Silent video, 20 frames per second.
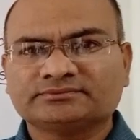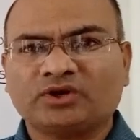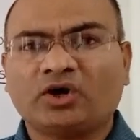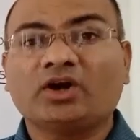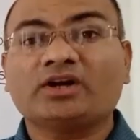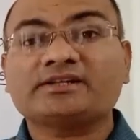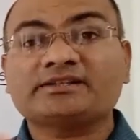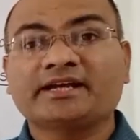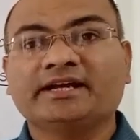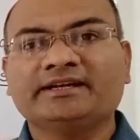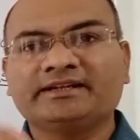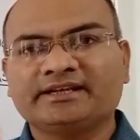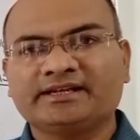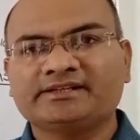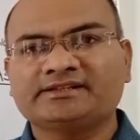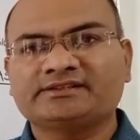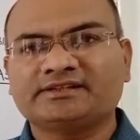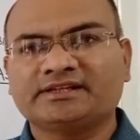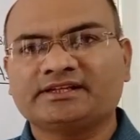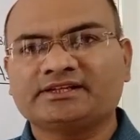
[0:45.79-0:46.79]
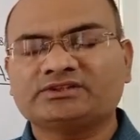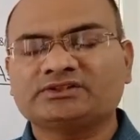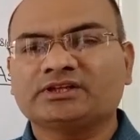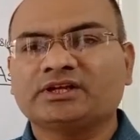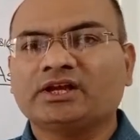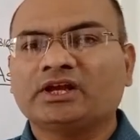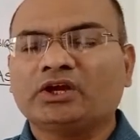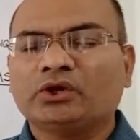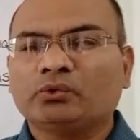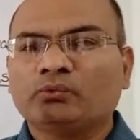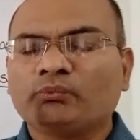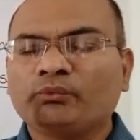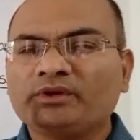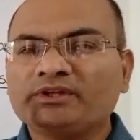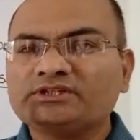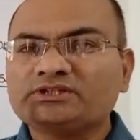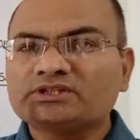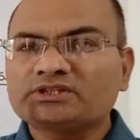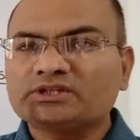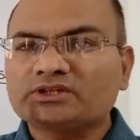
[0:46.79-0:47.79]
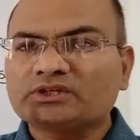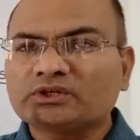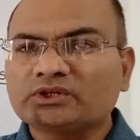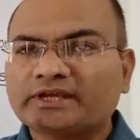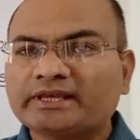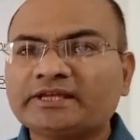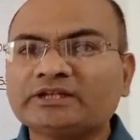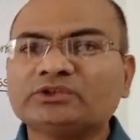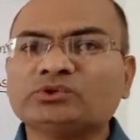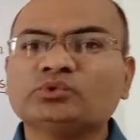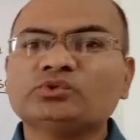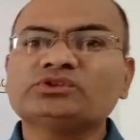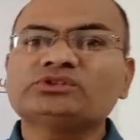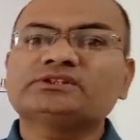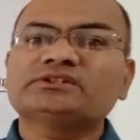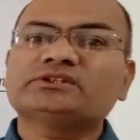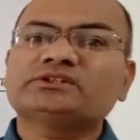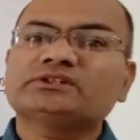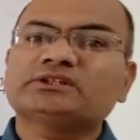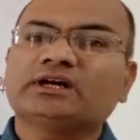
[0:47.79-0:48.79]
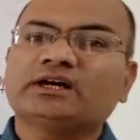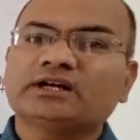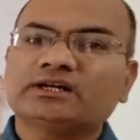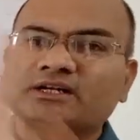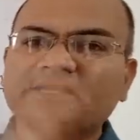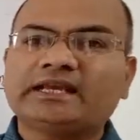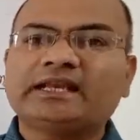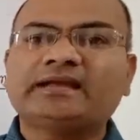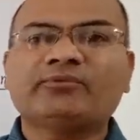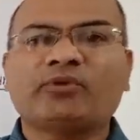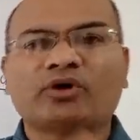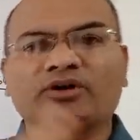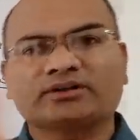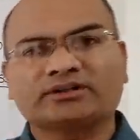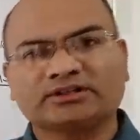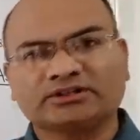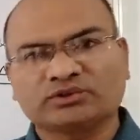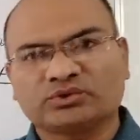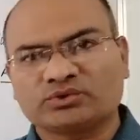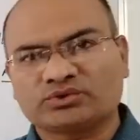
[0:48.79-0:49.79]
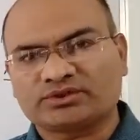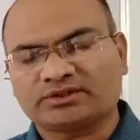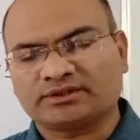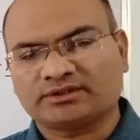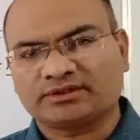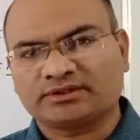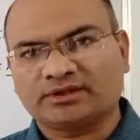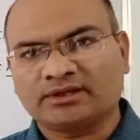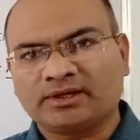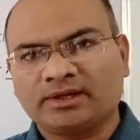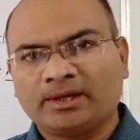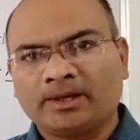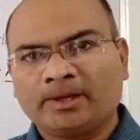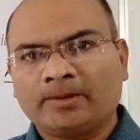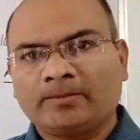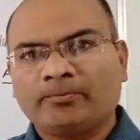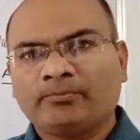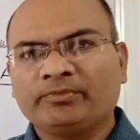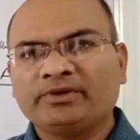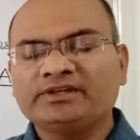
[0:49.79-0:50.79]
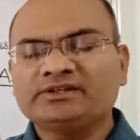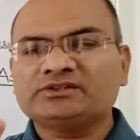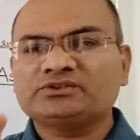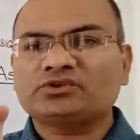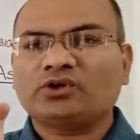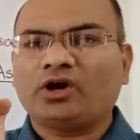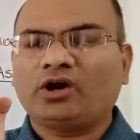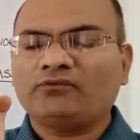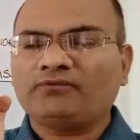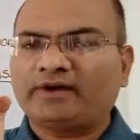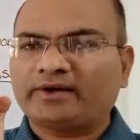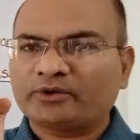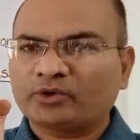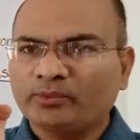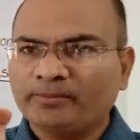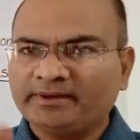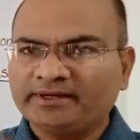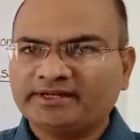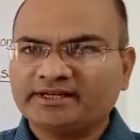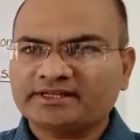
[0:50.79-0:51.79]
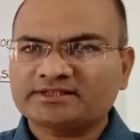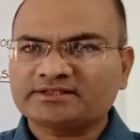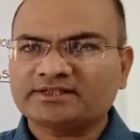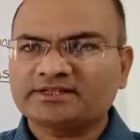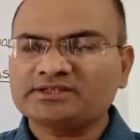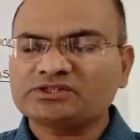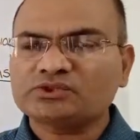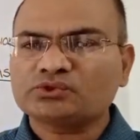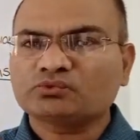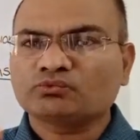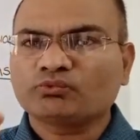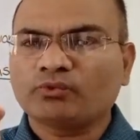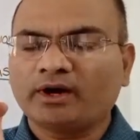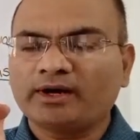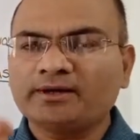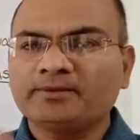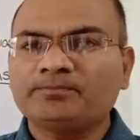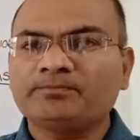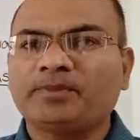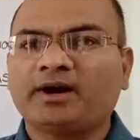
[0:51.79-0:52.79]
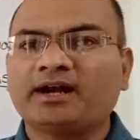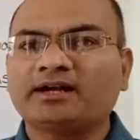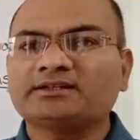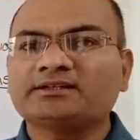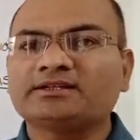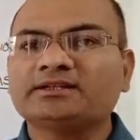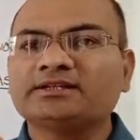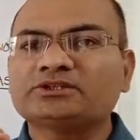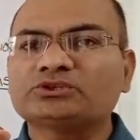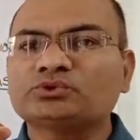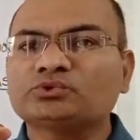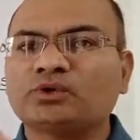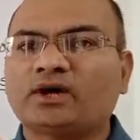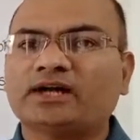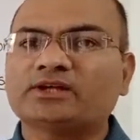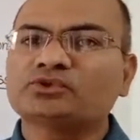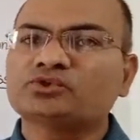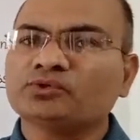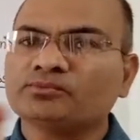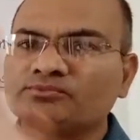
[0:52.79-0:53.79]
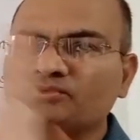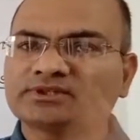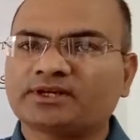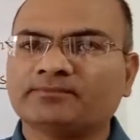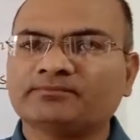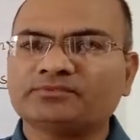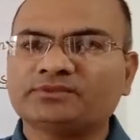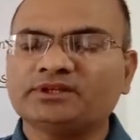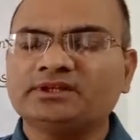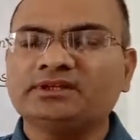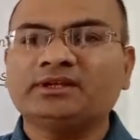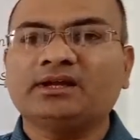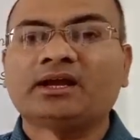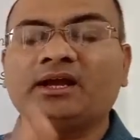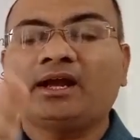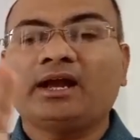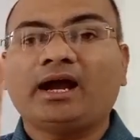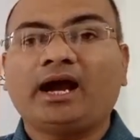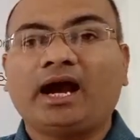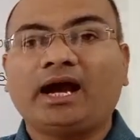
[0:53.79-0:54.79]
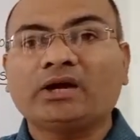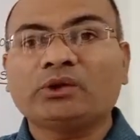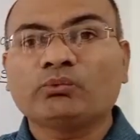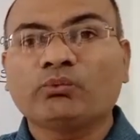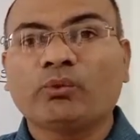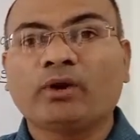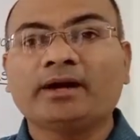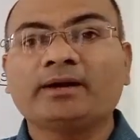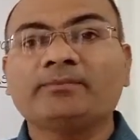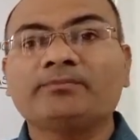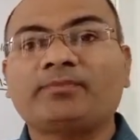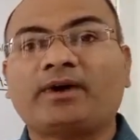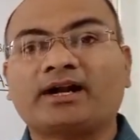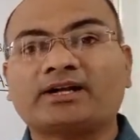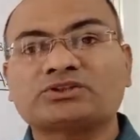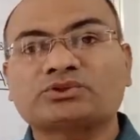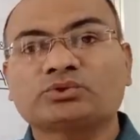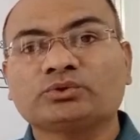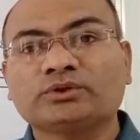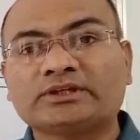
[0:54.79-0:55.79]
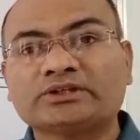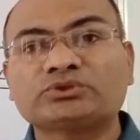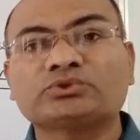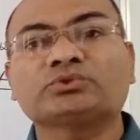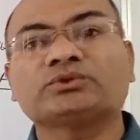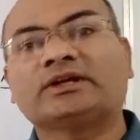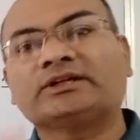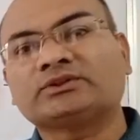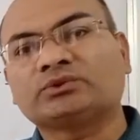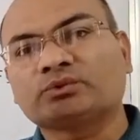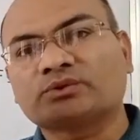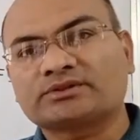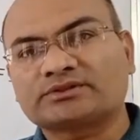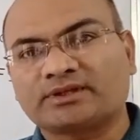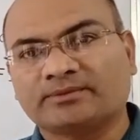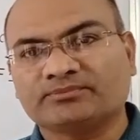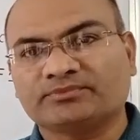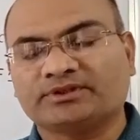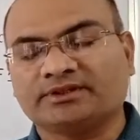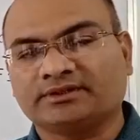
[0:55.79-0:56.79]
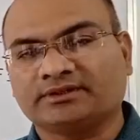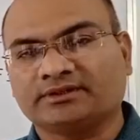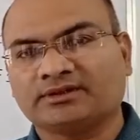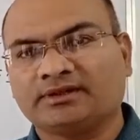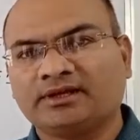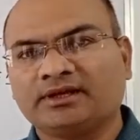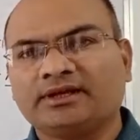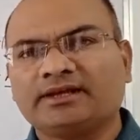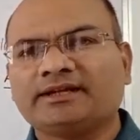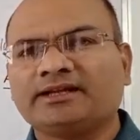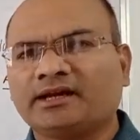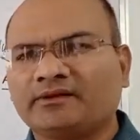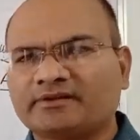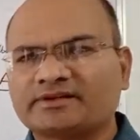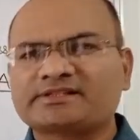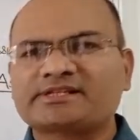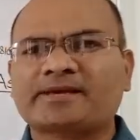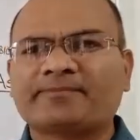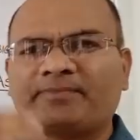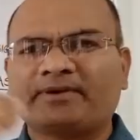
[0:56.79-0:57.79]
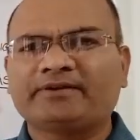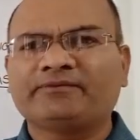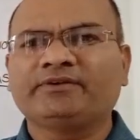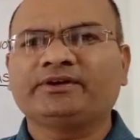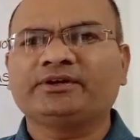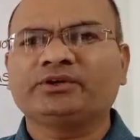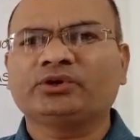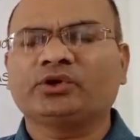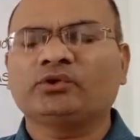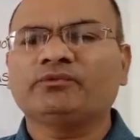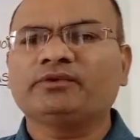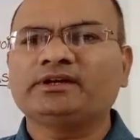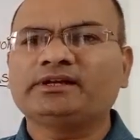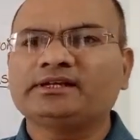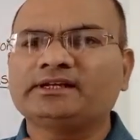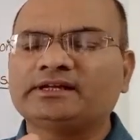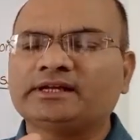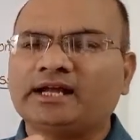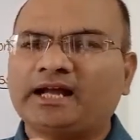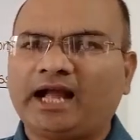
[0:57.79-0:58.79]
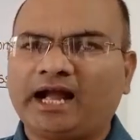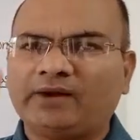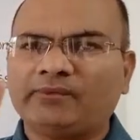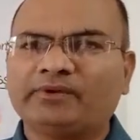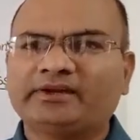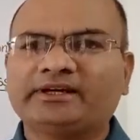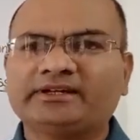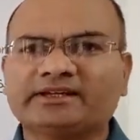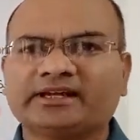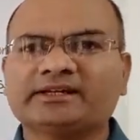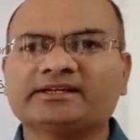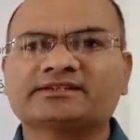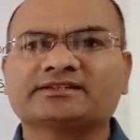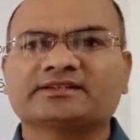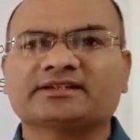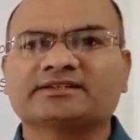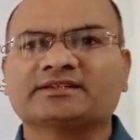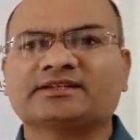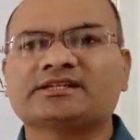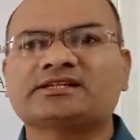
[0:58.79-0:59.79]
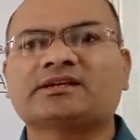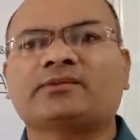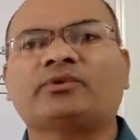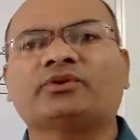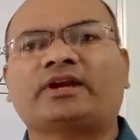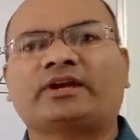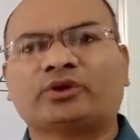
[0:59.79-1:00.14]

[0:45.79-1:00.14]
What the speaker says: or sentences which includes a claim or a conclusion. Means of argumentations, one part leads to assume something and one part leads to conclude something. In our separate video, we'll have a detailed discussions about